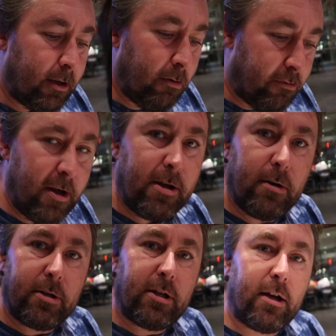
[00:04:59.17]
you think it
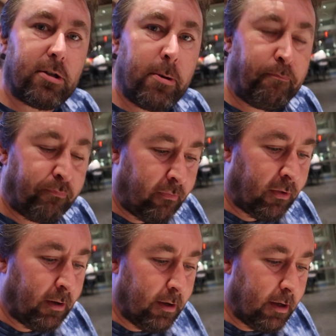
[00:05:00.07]
would taste. Okay,
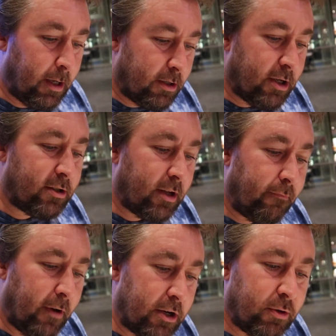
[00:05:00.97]
that's good. It tastes
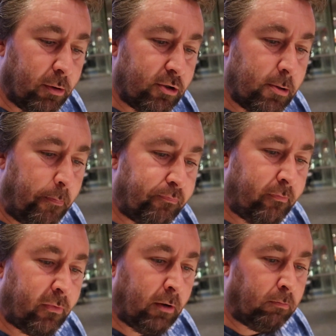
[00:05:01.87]
like vegetables.
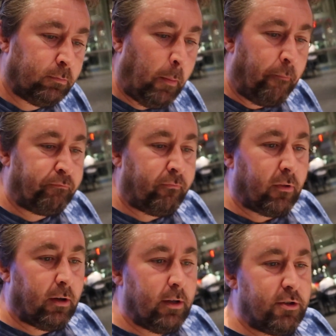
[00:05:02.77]
All right.
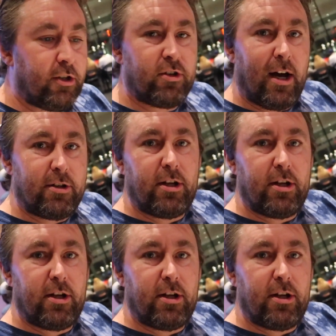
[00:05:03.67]
It does not